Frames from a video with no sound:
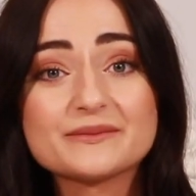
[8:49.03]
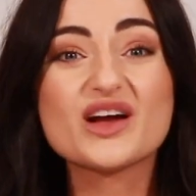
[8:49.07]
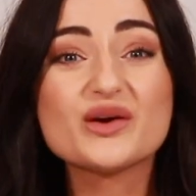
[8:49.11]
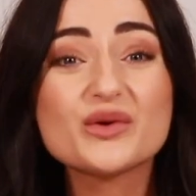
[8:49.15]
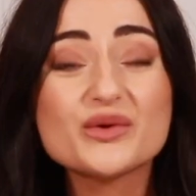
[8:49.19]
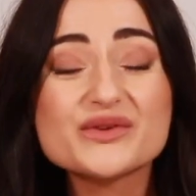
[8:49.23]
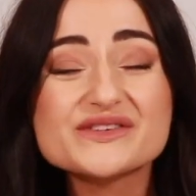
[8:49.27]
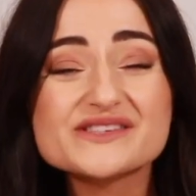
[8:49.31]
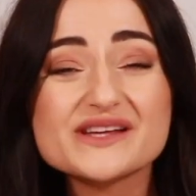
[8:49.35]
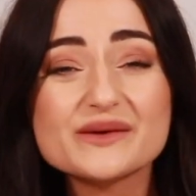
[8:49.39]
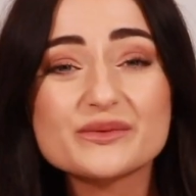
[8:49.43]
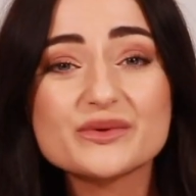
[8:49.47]
I
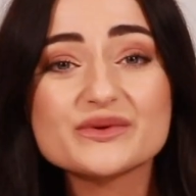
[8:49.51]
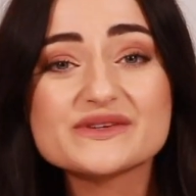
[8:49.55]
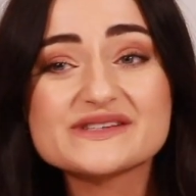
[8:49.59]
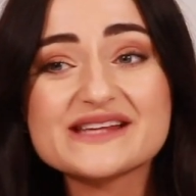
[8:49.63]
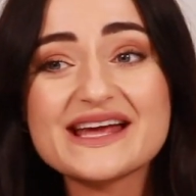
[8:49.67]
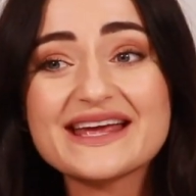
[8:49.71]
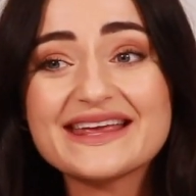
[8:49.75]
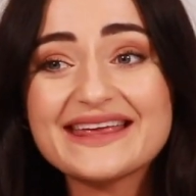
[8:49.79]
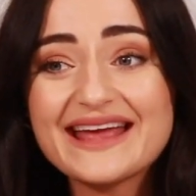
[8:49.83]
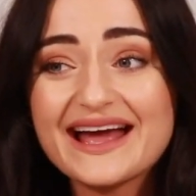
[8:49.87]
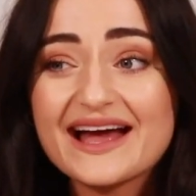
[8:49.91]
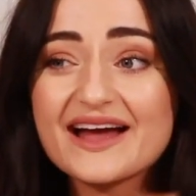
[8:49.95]
also will
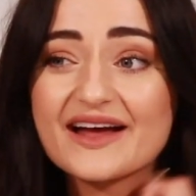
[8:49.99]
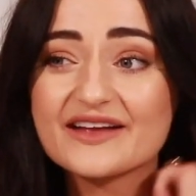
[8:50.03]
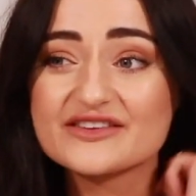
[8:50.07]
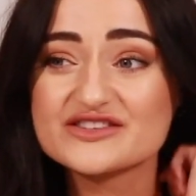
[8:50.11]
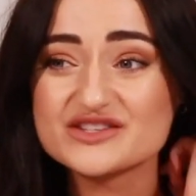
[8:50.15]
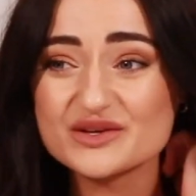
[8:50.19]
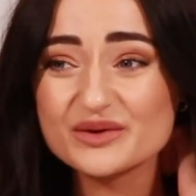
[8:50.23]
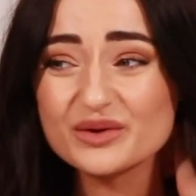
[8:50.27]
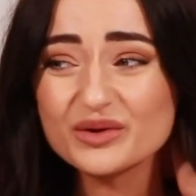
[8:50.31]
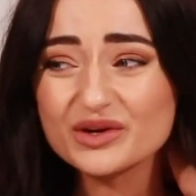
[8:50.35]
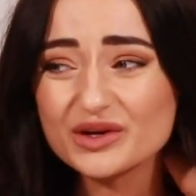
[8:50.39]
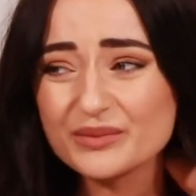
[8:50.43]
say, yeah,
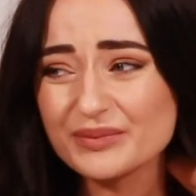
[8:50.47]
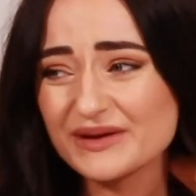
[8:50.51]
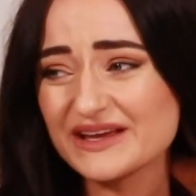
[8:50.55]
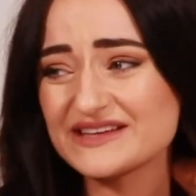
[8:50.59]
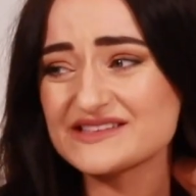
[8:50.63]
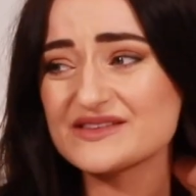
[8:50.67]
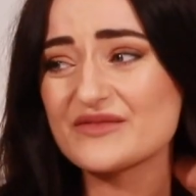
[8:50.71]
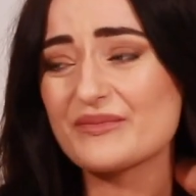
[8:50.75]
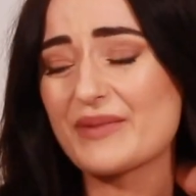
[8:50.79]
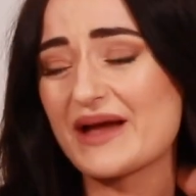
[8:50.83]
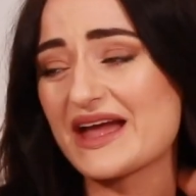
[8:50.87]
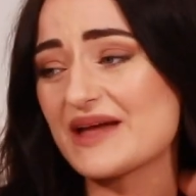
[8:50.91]
do it on a
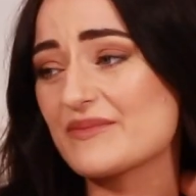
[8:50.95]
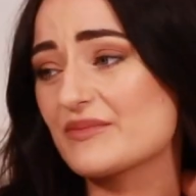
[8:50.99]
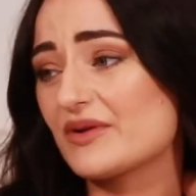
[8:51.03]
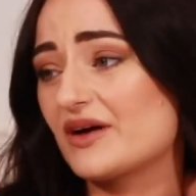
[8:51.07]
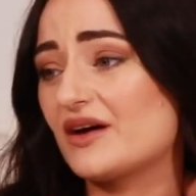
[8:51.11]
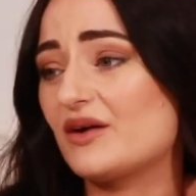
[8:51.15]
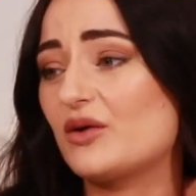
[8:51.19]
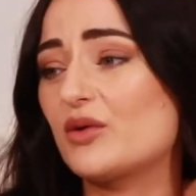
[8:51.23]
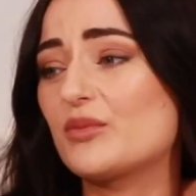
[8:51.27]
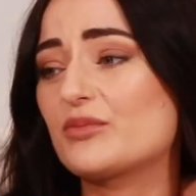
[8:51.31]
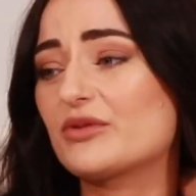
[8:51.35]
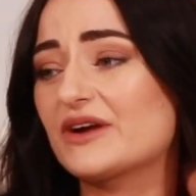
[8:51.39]
piece of
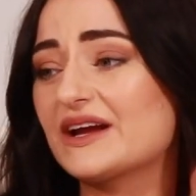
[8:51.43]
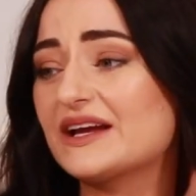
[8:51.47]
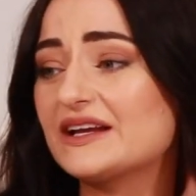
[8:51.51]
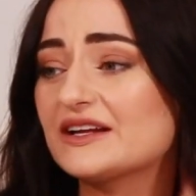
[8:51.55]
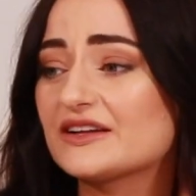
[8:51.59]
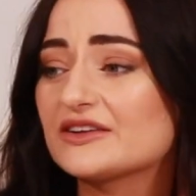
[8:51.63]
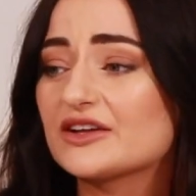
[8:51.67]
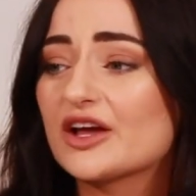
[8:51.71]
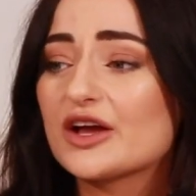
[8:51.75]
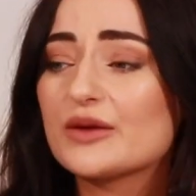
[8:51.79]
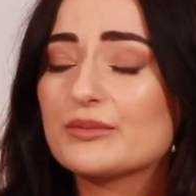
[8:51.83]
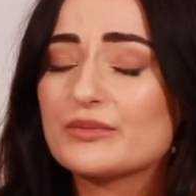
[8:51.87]
paper or bring in
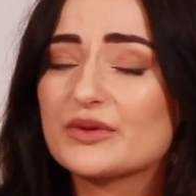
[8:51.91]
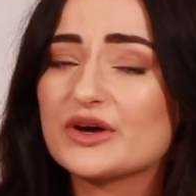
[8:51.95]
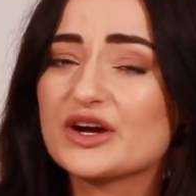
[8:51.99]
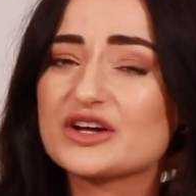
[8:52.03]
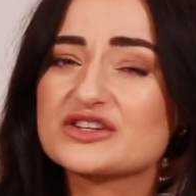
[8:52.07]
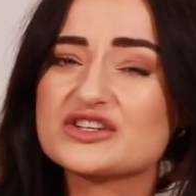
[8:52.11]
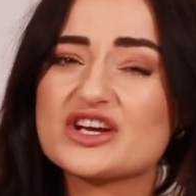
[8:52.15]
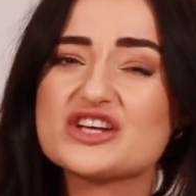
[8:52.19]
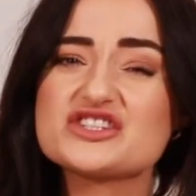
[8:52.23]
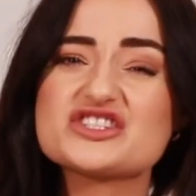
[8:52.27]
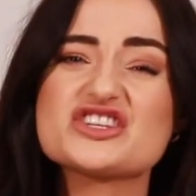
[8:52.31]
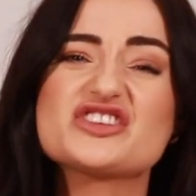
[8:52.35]
a
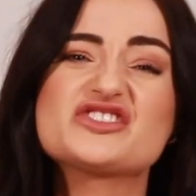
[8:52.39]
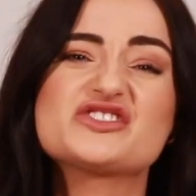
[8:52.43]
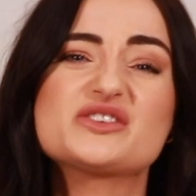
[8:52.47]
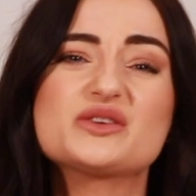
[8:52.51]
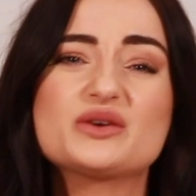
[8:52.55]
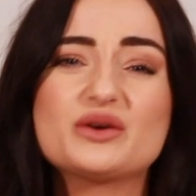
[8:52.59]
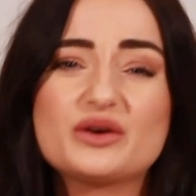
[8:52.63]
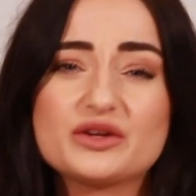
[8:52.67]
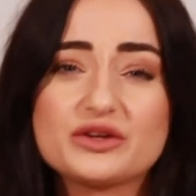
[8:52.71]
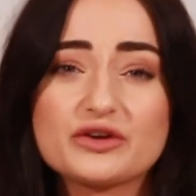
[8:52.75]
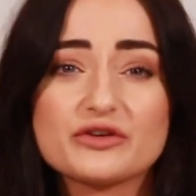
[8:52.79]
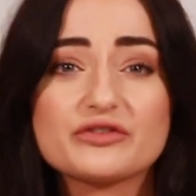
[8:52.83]
notebook. Don't just do
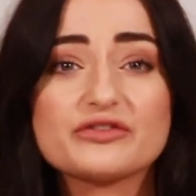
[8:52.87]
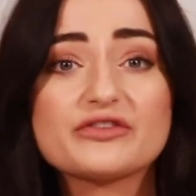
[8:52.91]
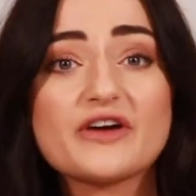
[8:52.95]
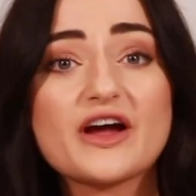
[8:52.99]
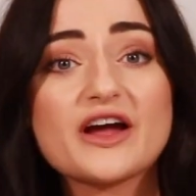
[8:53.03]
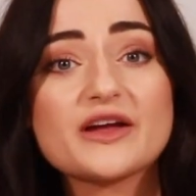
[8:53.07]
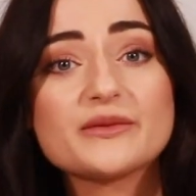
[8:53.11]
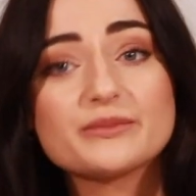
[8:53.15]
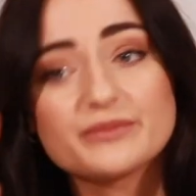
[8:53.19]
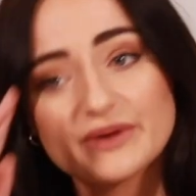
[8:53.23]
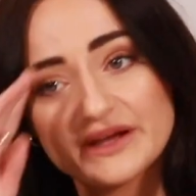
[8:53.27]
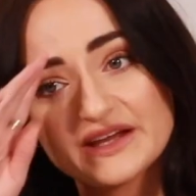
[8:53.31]
it on your
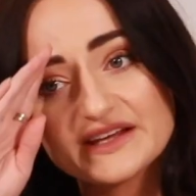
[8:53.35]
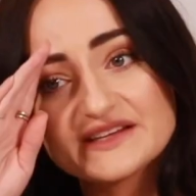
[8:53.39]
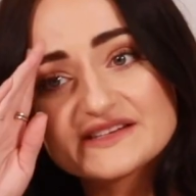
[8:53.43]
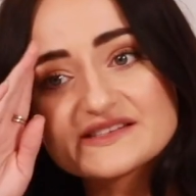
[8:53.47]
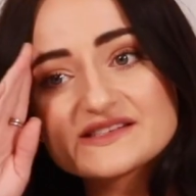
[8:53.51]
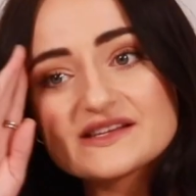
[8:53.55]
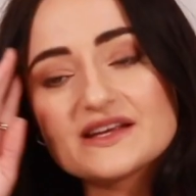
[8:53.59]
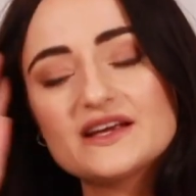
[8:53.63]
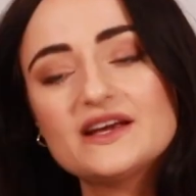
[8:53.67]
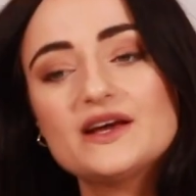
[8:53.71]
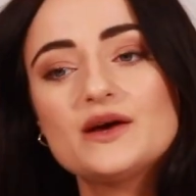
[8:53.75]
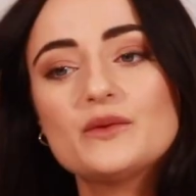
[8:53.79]
phone,
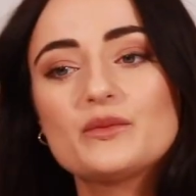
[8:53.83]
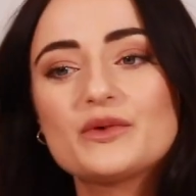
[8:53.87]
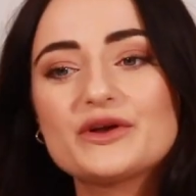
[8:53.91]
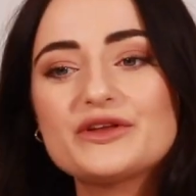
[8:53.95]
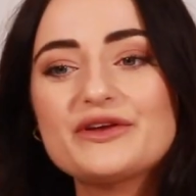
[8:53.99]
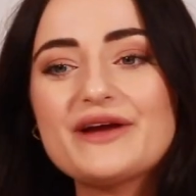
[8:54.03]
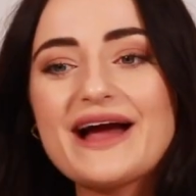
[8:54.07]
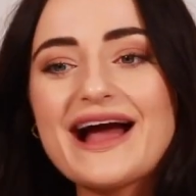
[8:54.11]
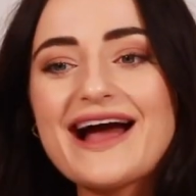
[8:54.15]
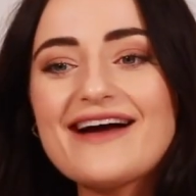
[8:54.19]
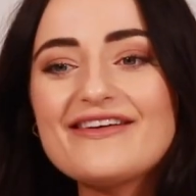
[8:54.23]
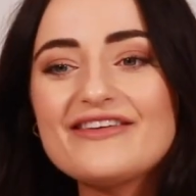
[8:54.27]
because when
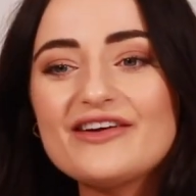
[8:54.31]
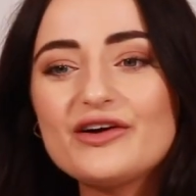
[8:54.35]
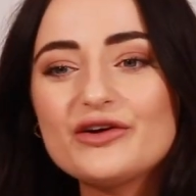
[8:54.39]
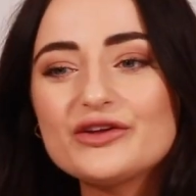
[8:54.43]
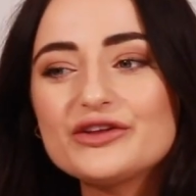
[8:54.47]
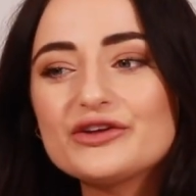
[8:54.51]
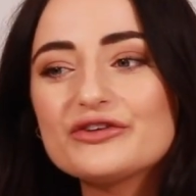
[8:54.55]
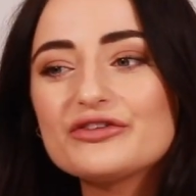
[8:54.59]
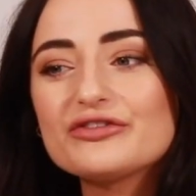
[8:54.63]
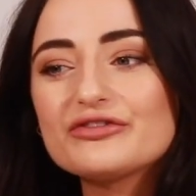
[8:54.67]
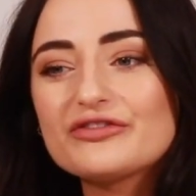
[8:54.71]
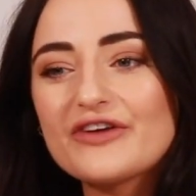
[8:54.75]
you have it
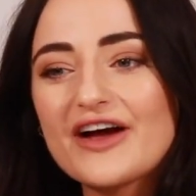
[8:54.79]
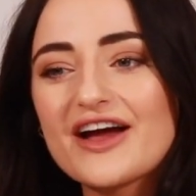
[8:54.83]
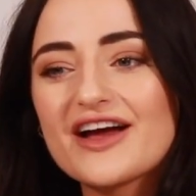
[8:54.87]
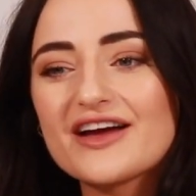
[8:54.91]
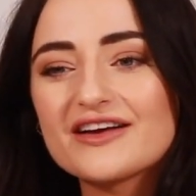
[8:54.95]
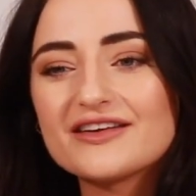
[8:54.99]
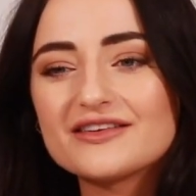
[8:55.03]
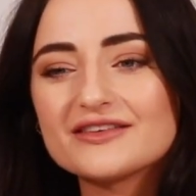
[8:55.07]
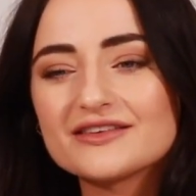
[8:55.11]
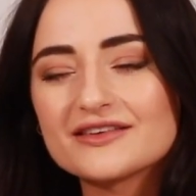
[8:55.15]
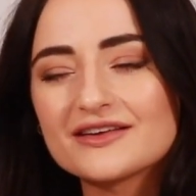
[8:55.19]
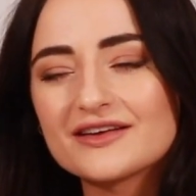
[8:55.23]
on your
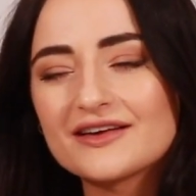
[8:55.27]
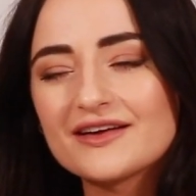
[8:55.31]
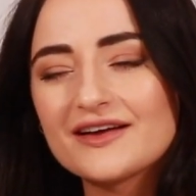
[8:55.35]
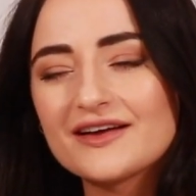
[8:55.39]
phone,